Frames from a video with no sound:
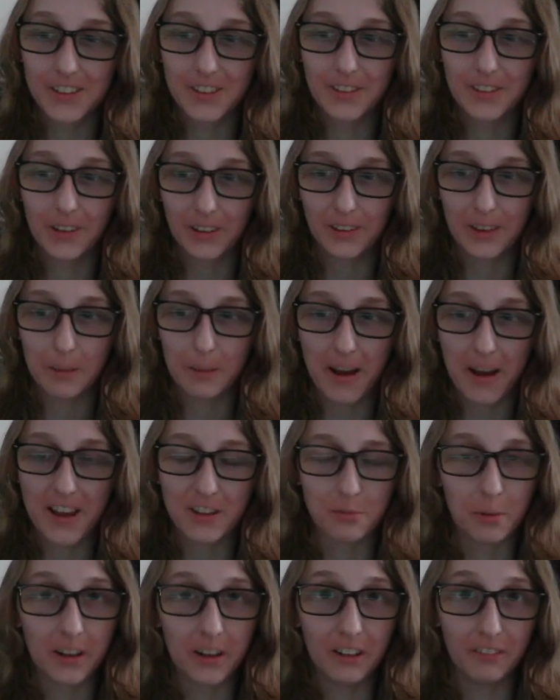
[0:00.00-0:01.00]
like the
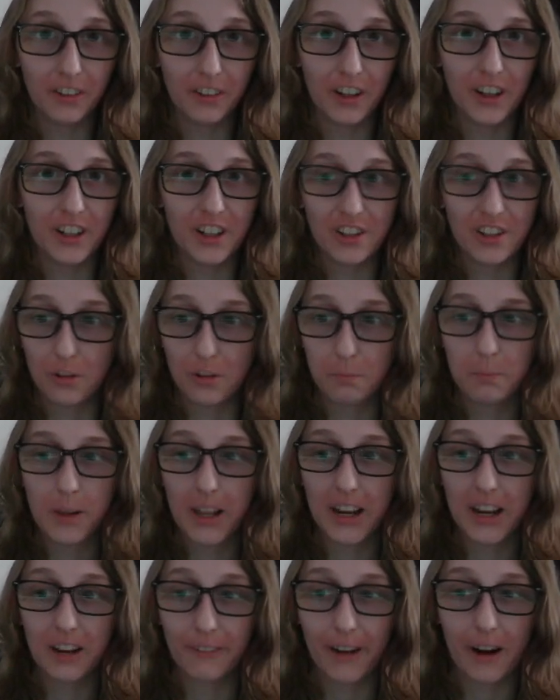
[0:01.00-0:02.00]
best way of learning, just
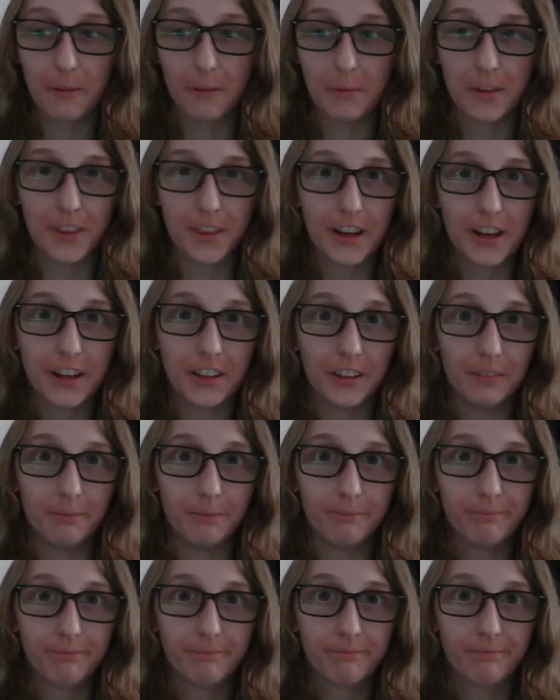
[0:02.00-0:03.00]
play around with it and
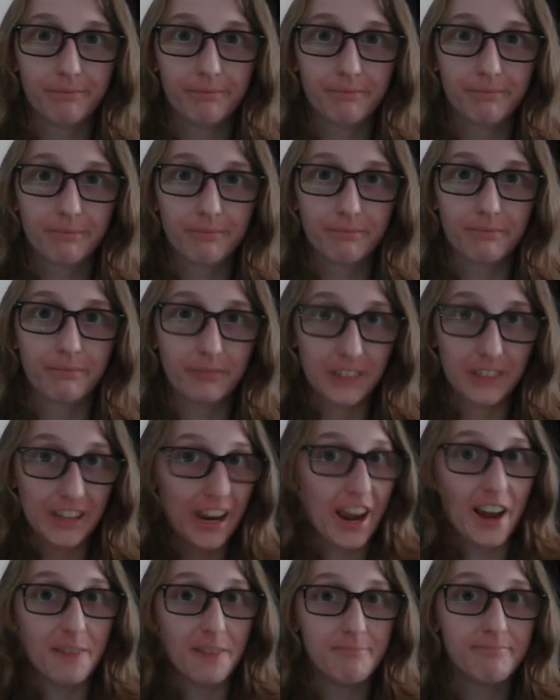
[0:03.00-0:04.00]

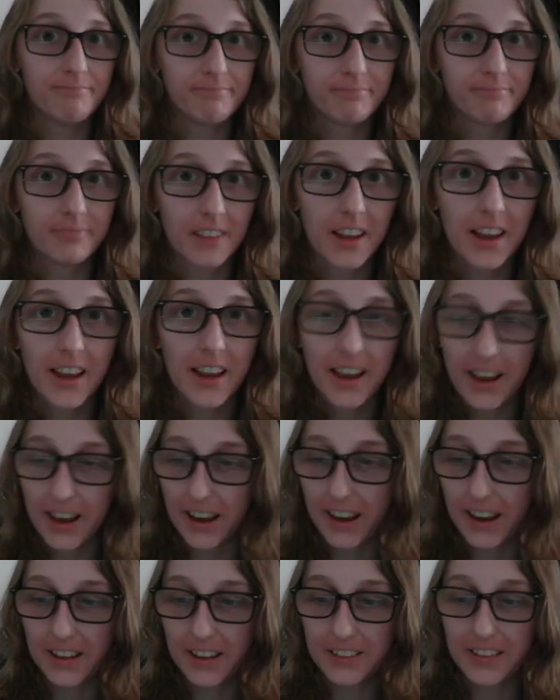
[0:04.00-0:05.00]
yeah.
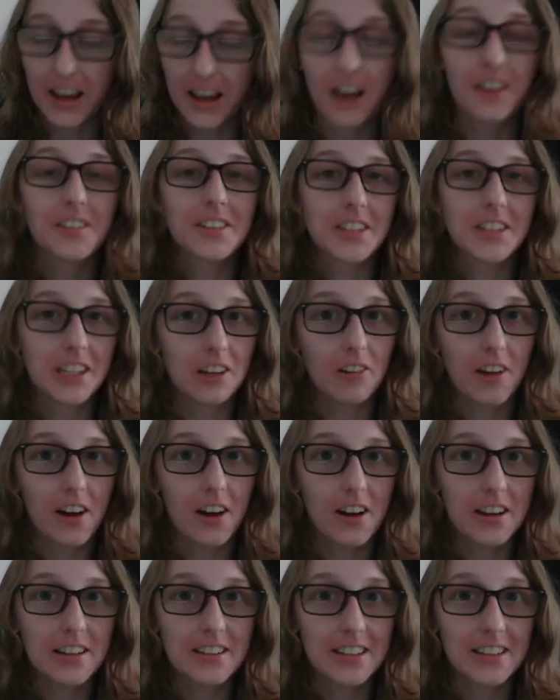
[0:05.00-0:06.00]
And I'll see you
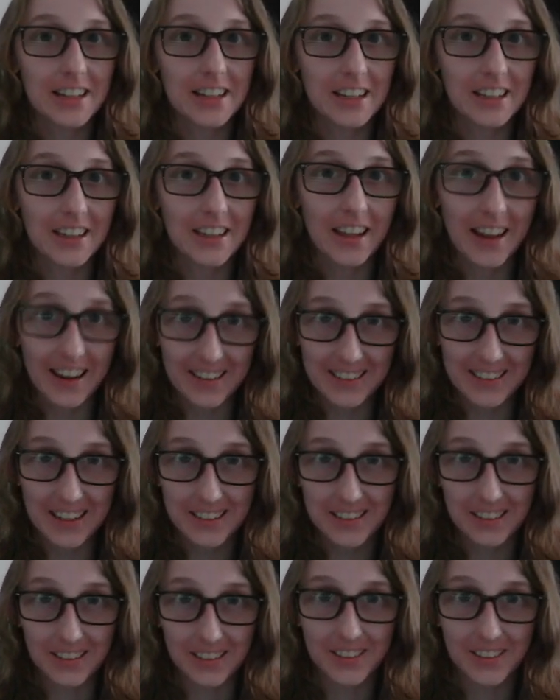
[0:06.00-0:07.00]
guys in the next
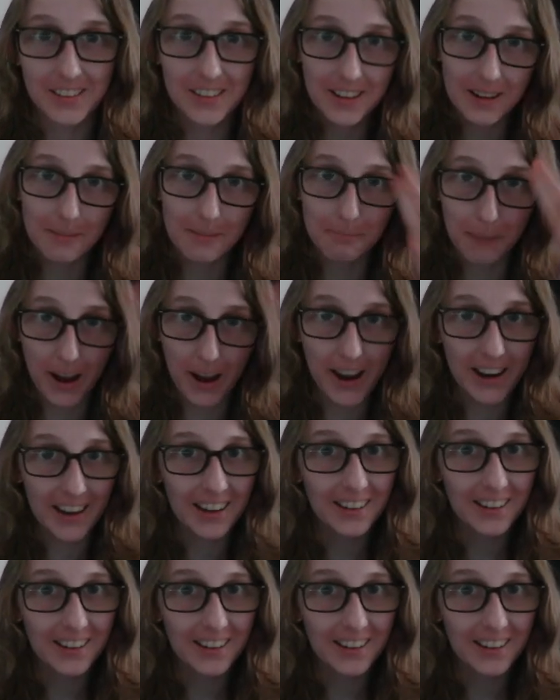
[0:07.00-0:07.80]
lesson. Bye.